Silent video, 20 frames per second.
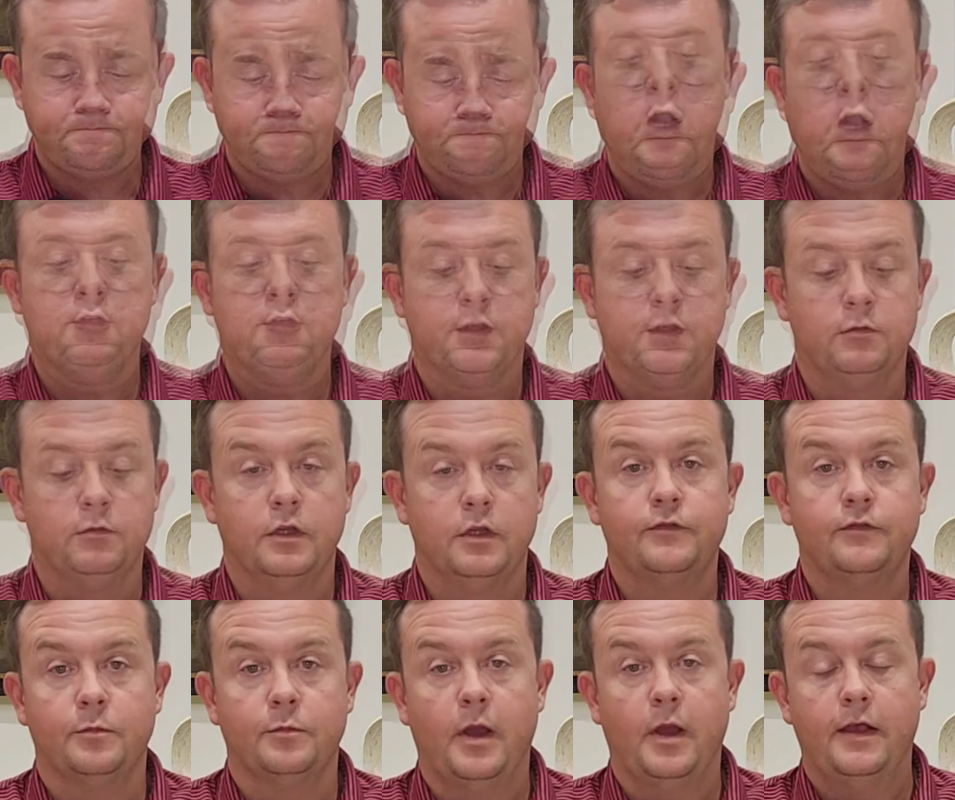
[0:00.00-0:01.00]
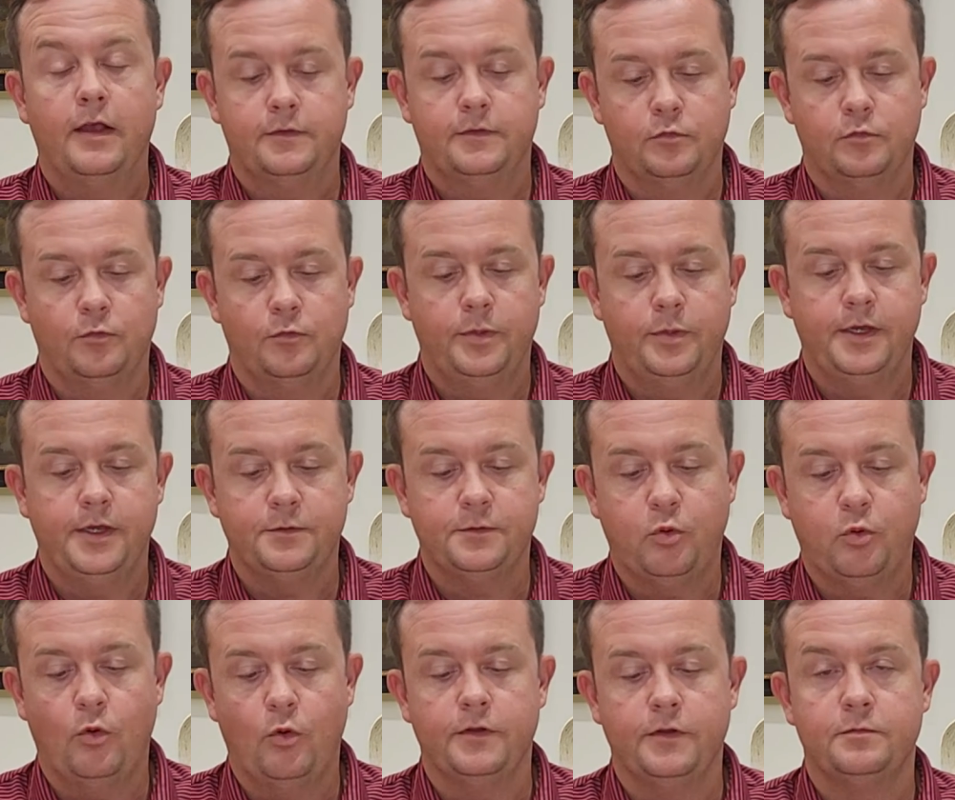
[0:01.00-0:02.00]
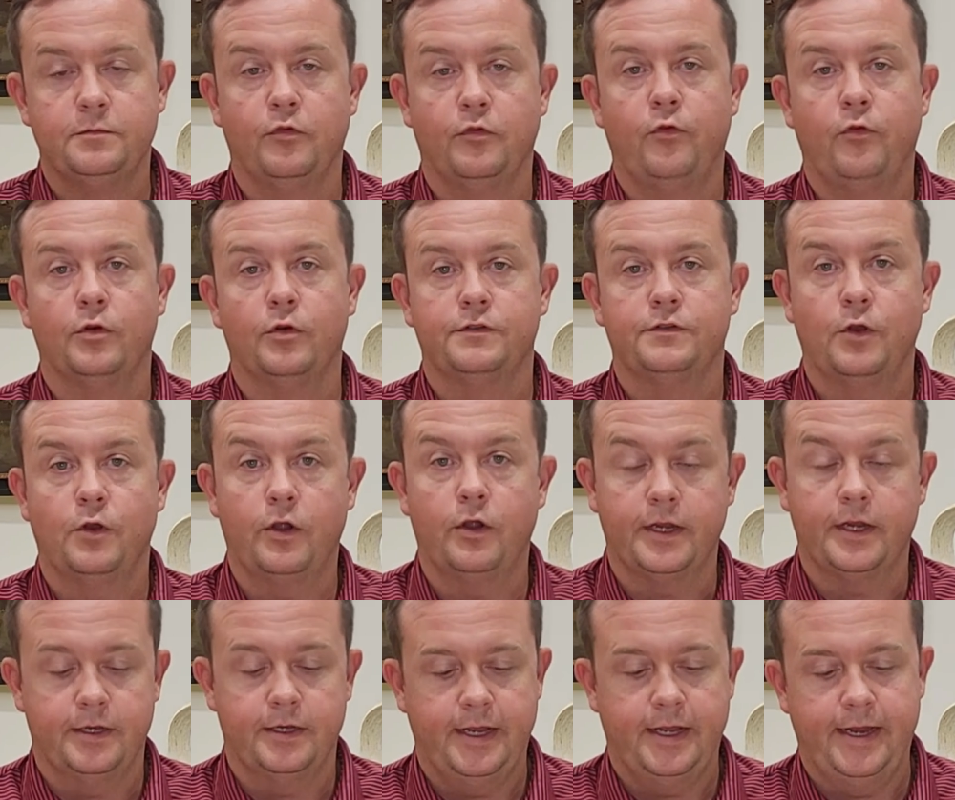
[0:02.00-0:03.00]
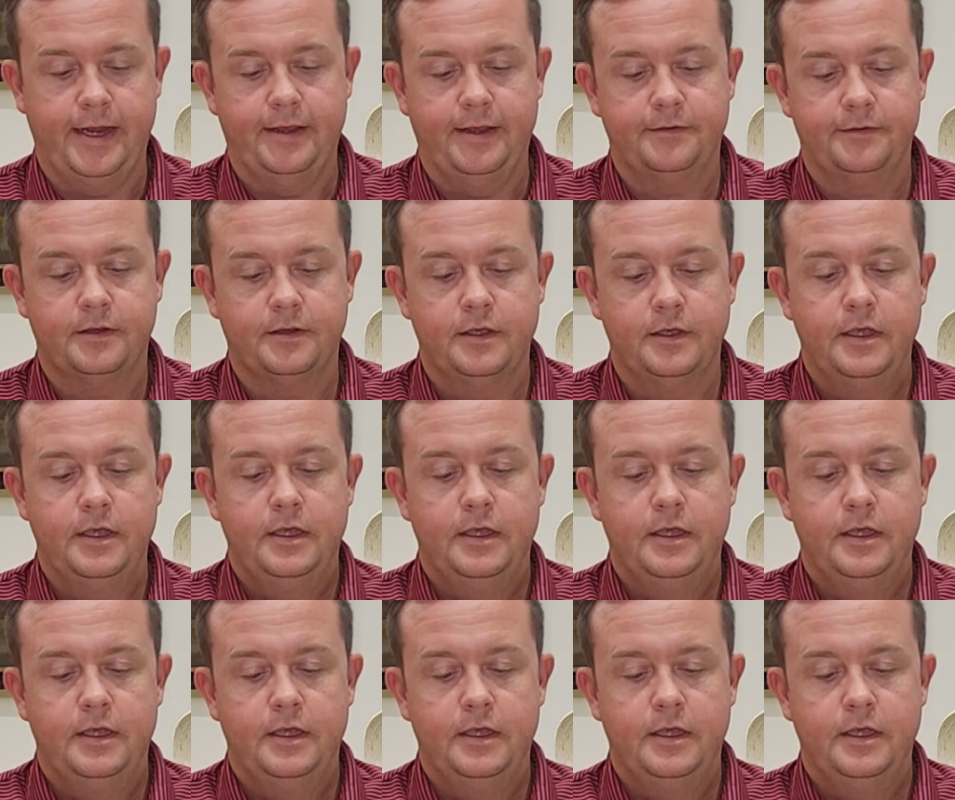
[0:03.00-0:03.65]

Also, look for possible pinch points before starting a task.